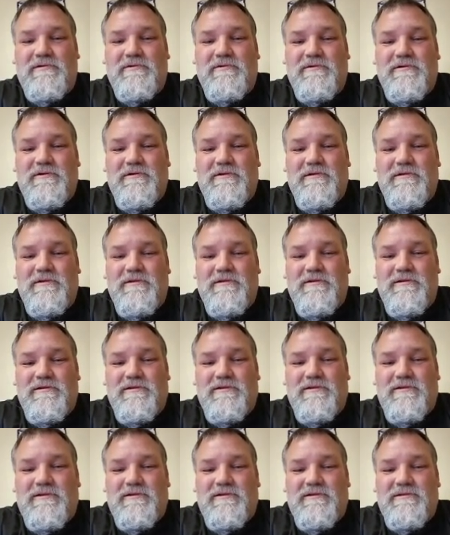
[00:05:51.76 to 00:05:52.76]

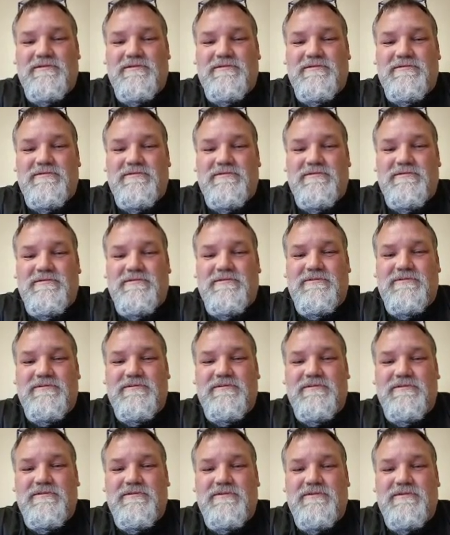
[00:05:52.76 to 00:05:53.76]

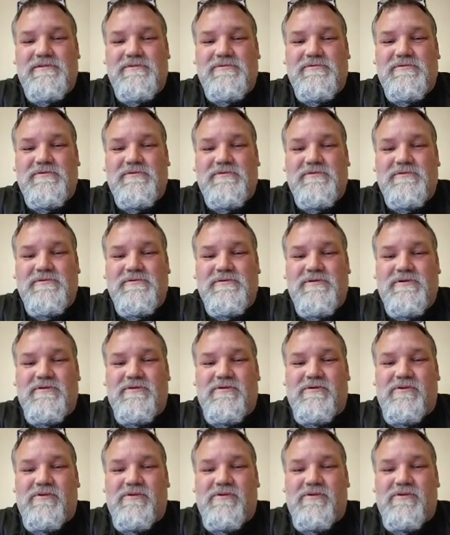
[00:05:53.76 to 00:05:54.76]

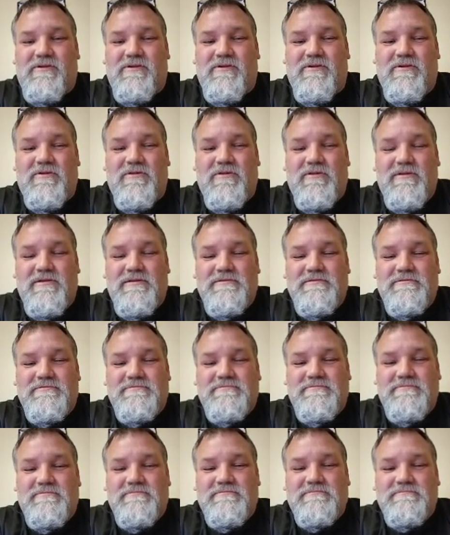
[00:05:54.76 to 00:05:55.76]

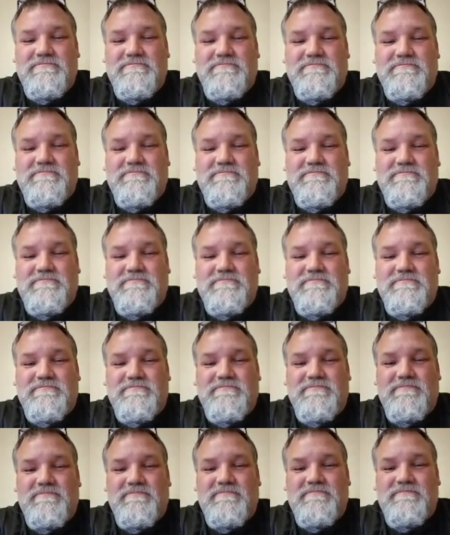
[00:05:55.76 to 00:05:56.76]

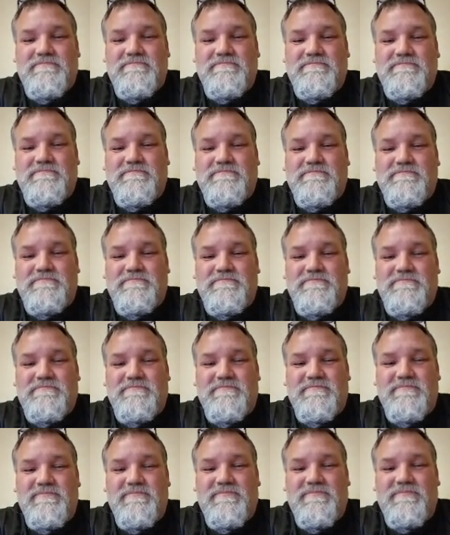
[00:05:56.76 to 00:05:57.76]

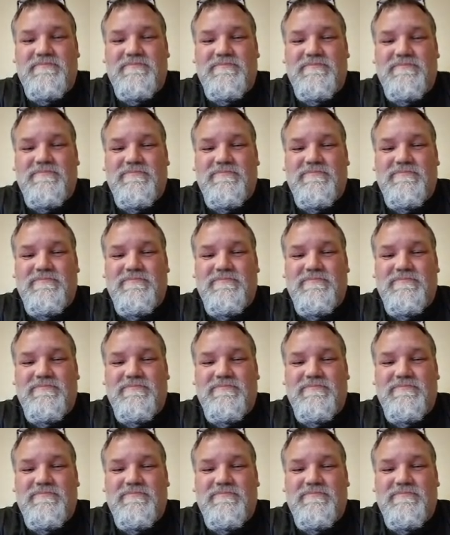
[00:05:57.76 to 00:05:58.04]
[no speech]